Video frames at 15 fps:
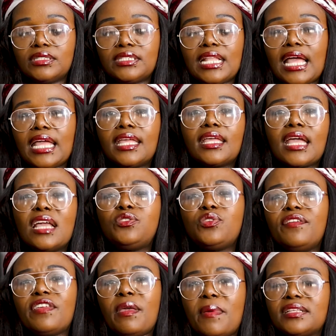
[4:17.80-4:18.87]
was like, I do
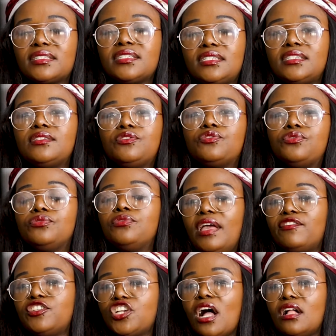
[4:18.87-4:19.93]
have capacity to
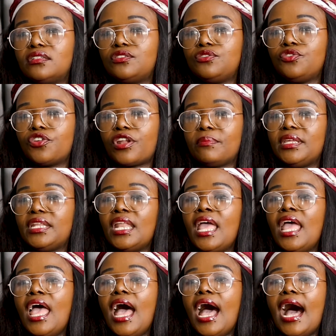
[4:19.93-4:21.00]
have a child. You know what I mean?
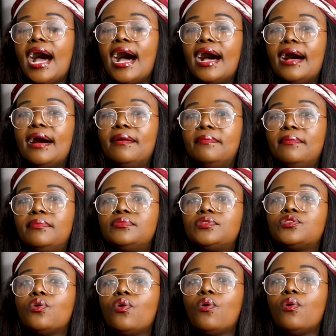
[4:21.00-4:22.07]

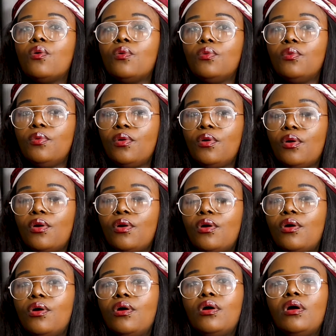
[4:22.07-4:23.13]
So,
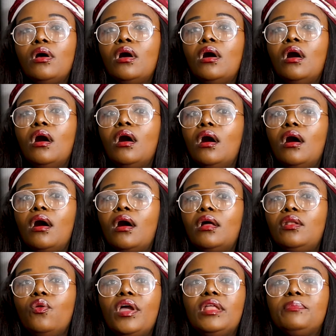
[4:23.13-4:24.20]

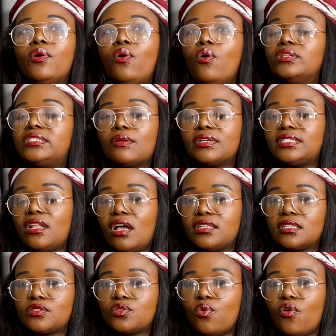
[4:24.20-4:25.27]
lo and behold, that was the
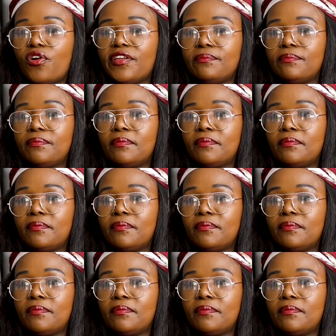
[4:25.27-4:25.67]
last I saw him.